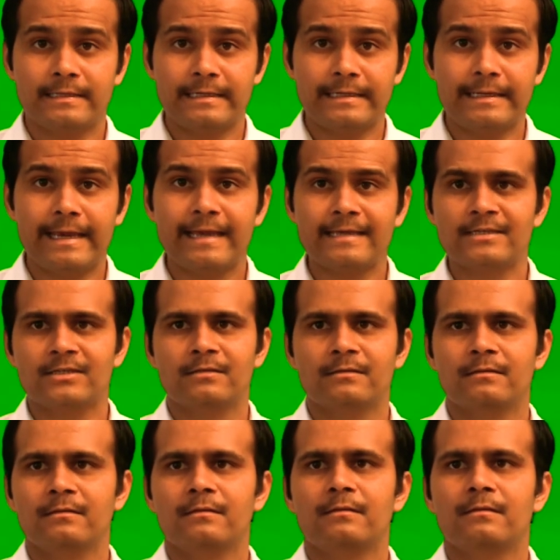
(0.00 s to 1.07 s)

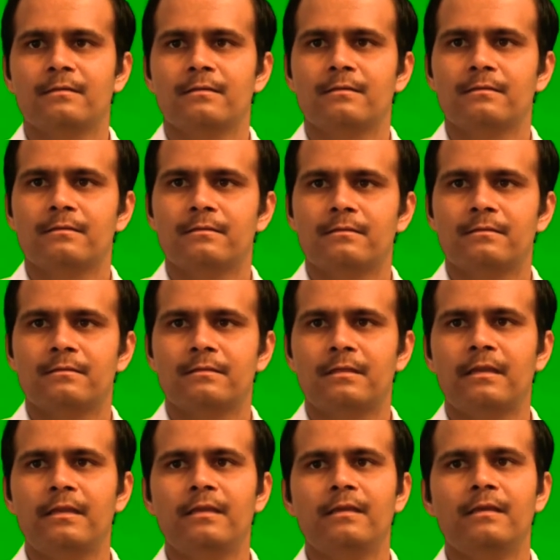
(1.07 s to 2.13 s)
dash
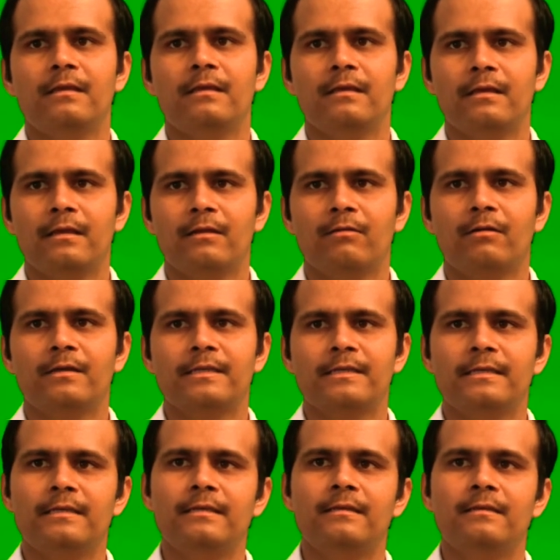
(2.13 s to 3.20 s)
3 A naught
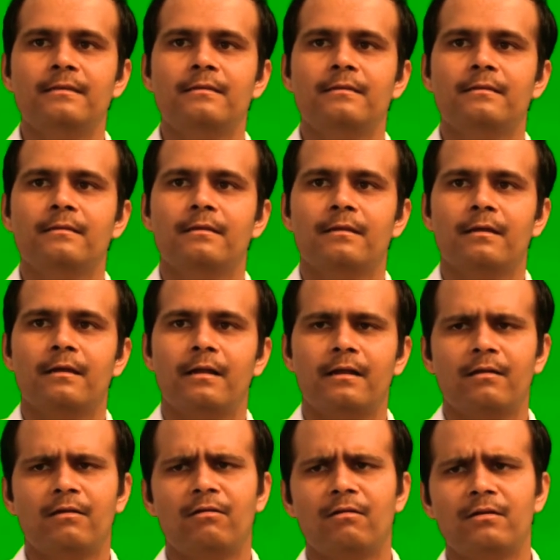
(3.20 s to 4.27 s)
E,
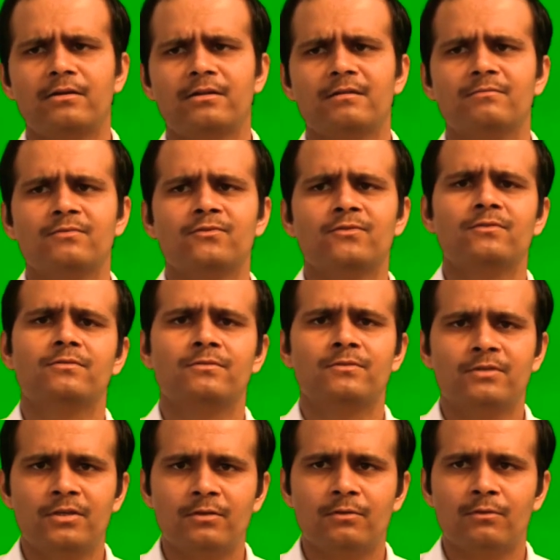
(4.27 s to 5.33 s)
and all terms
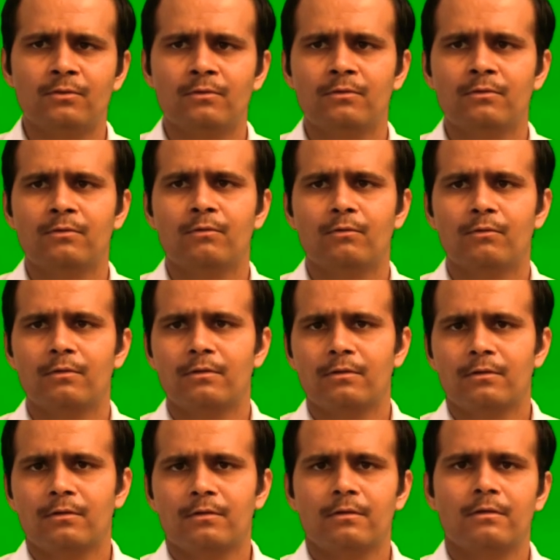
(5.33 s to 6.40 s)
0
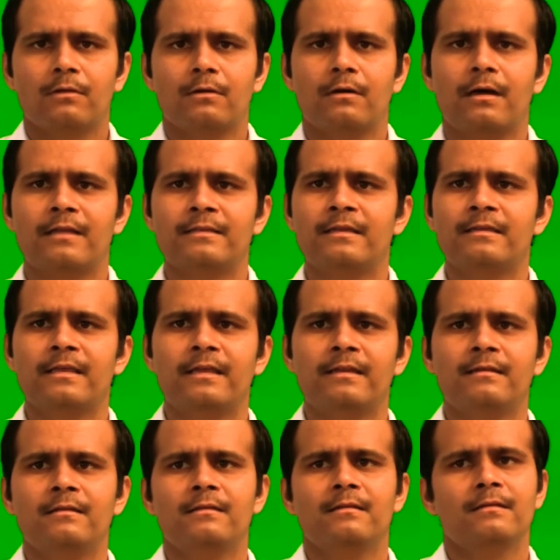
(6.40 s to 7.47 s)
other
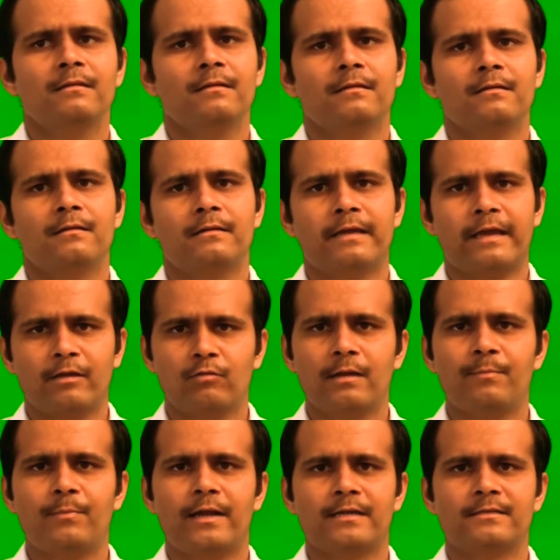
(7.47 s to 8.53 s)
than
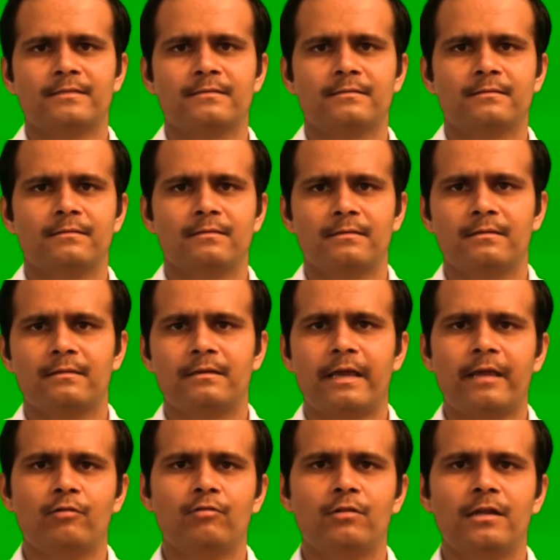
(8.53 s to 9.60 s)
diagonal parts.
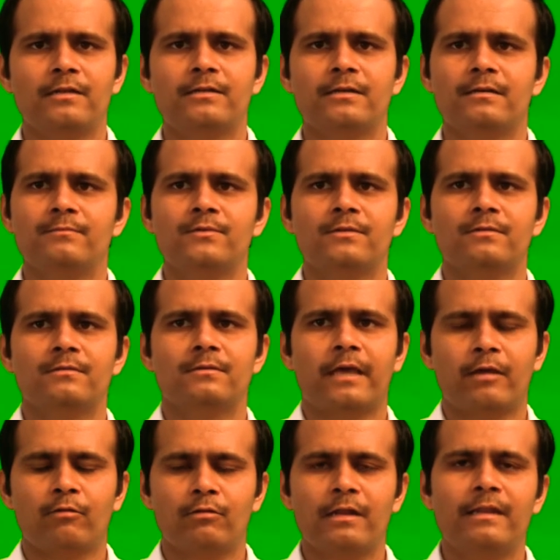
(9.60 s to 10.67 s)
Diagonal terms,
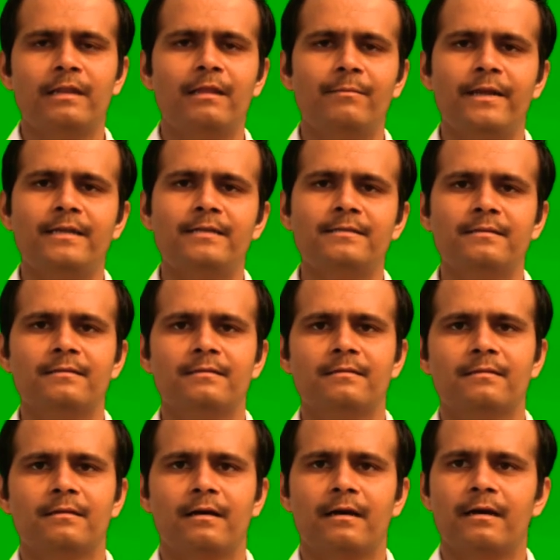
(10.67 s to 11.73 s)
diagonal elements
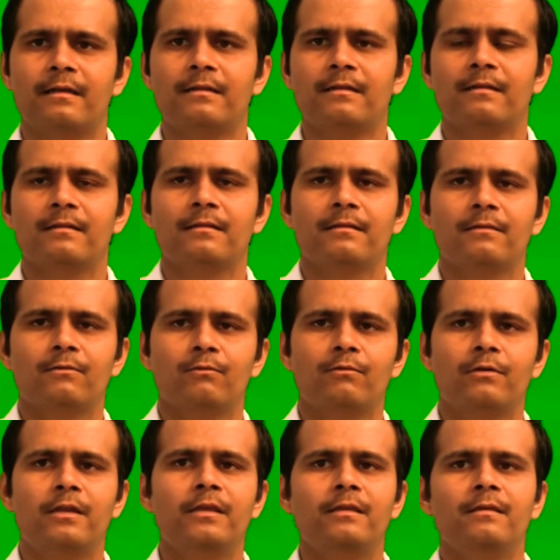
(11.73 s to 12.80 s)
are
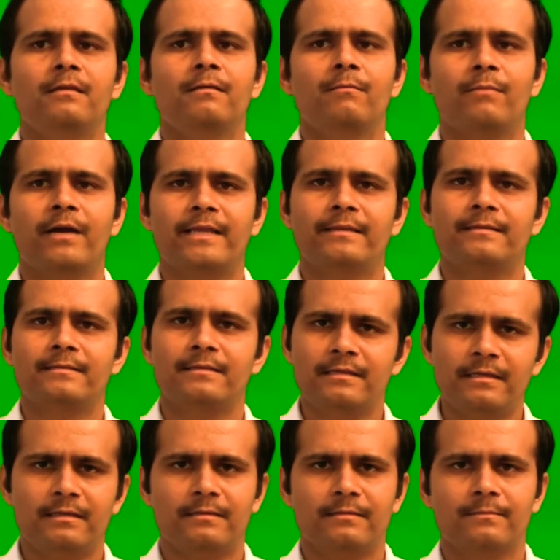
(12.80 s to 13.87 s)
only minus
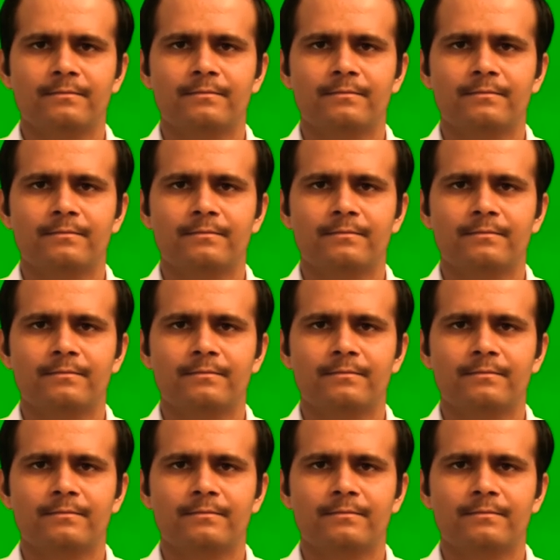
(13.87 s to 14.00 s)
E